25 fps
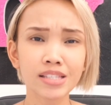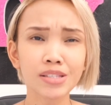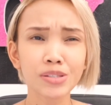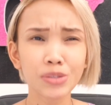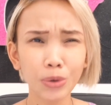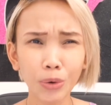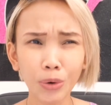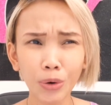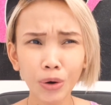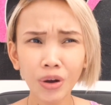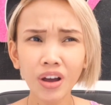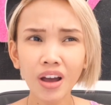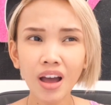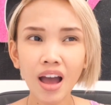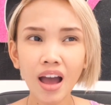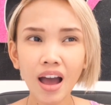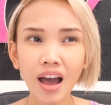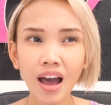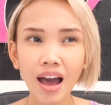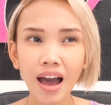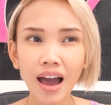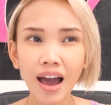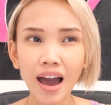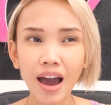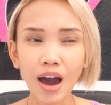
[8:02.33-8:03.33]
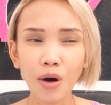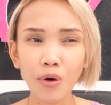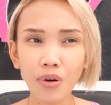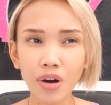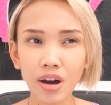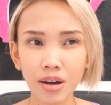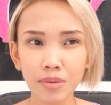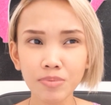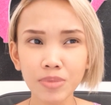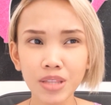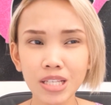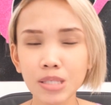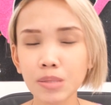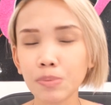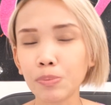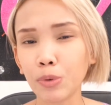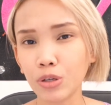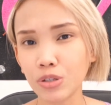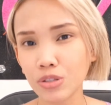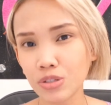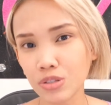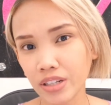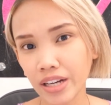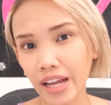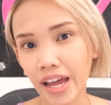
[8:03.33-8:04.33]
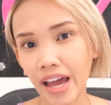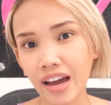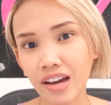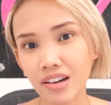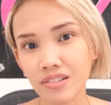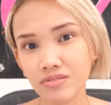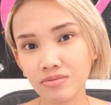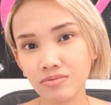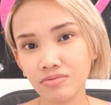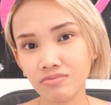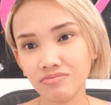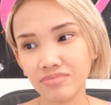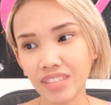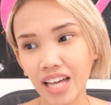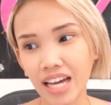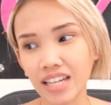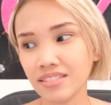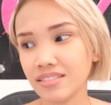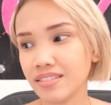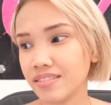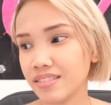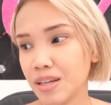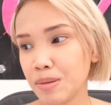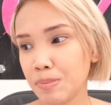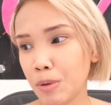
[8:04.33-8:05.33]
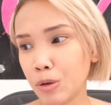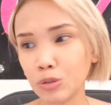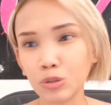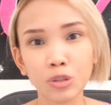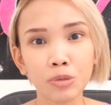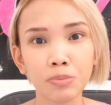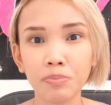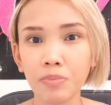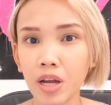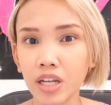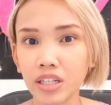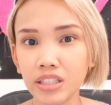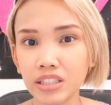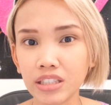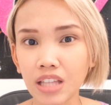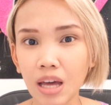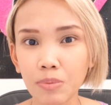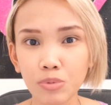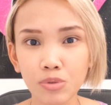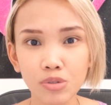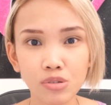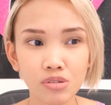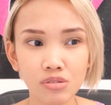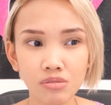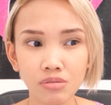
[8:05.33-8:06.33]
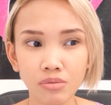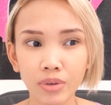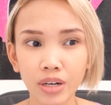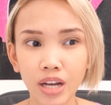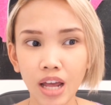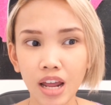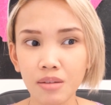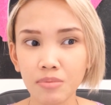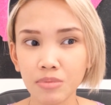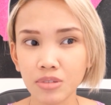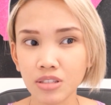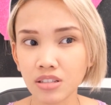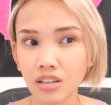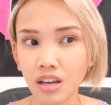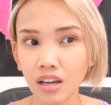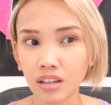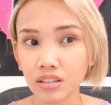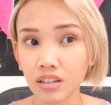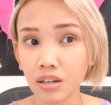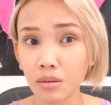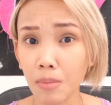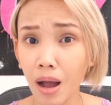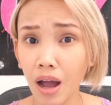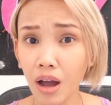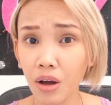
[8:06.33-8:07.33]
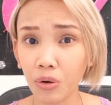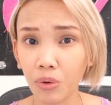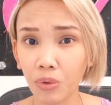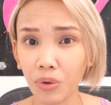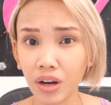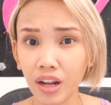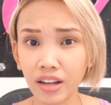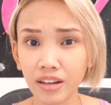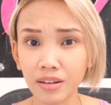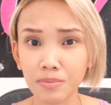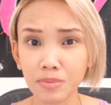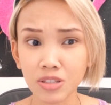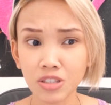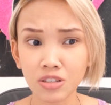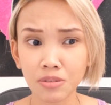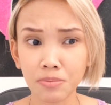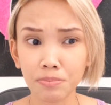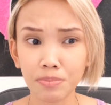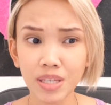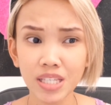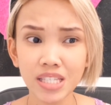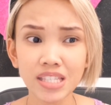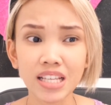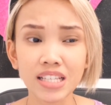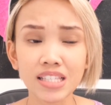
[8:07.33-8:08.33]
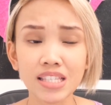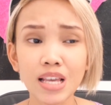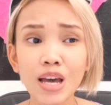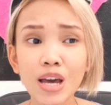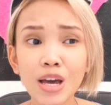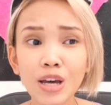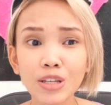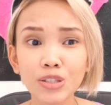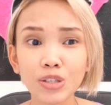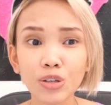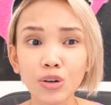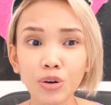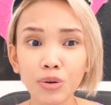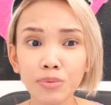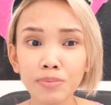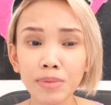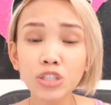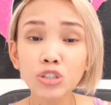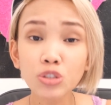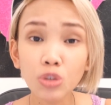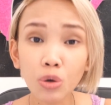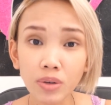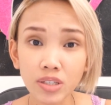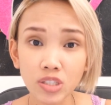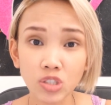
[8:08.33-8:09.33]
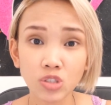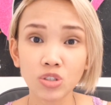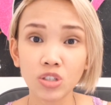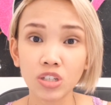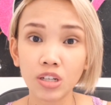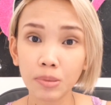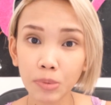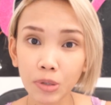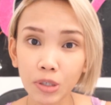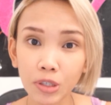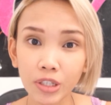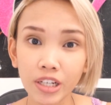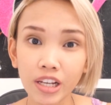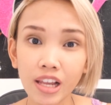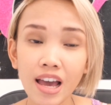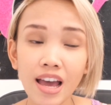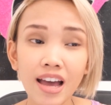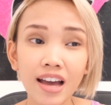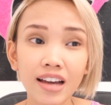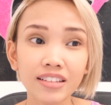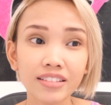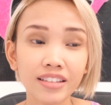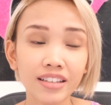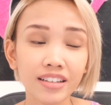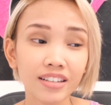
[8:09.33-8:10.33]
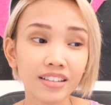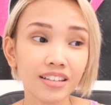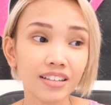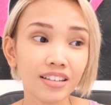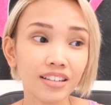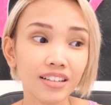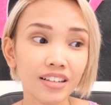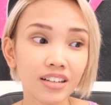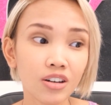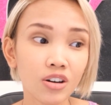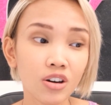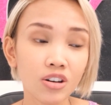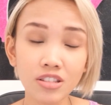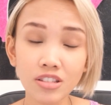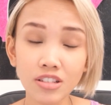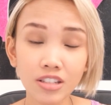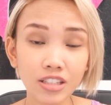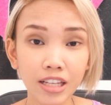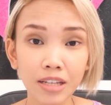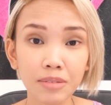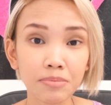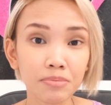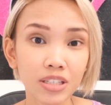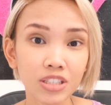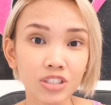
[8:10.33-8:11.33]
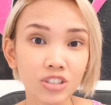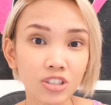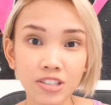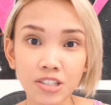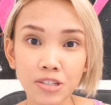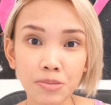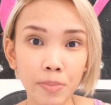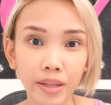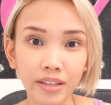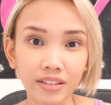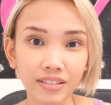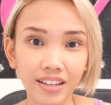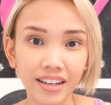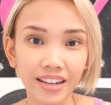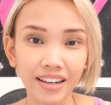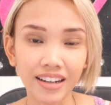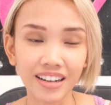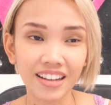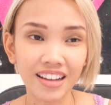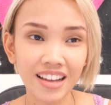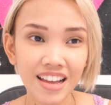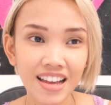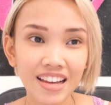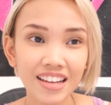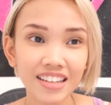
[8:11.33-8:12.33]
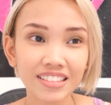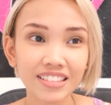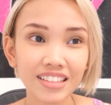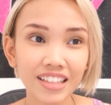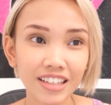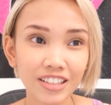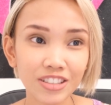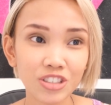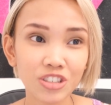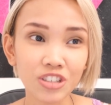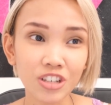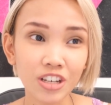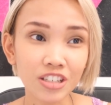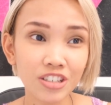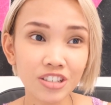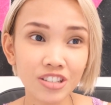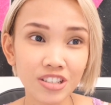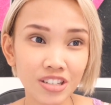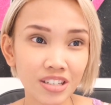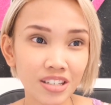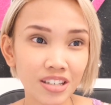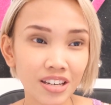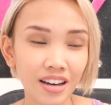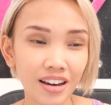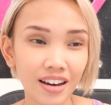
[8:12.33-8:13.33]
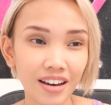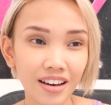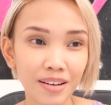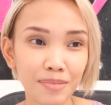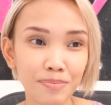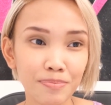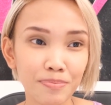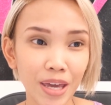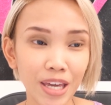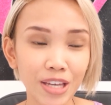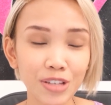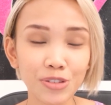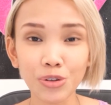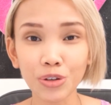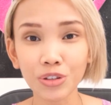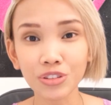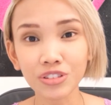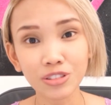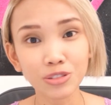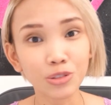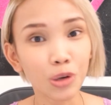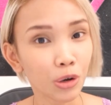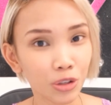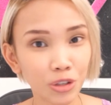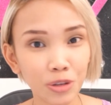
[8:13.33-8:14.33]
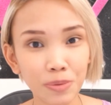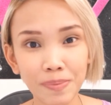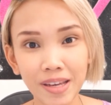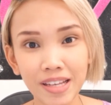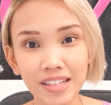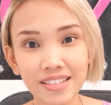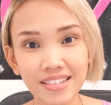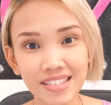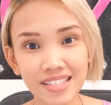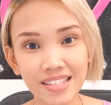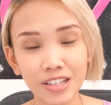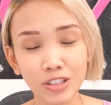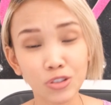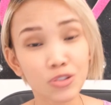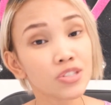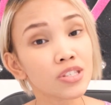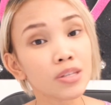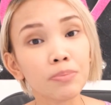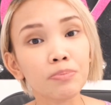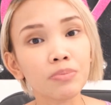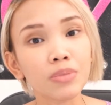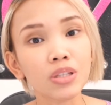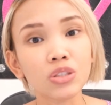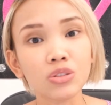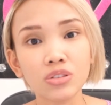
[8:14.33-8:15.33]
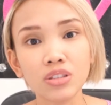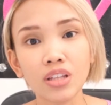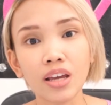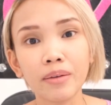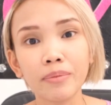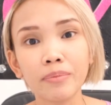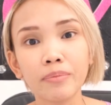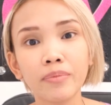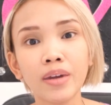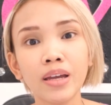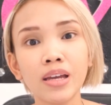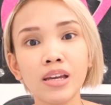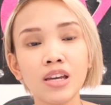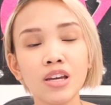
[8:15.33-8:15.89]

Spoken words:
So, how come this person have that amount of money tapos wala naman siyang trabaho, wala naman siyang business? So, medyo questionable. The consul can be judgmental. They judge based on the documents that you submit to them.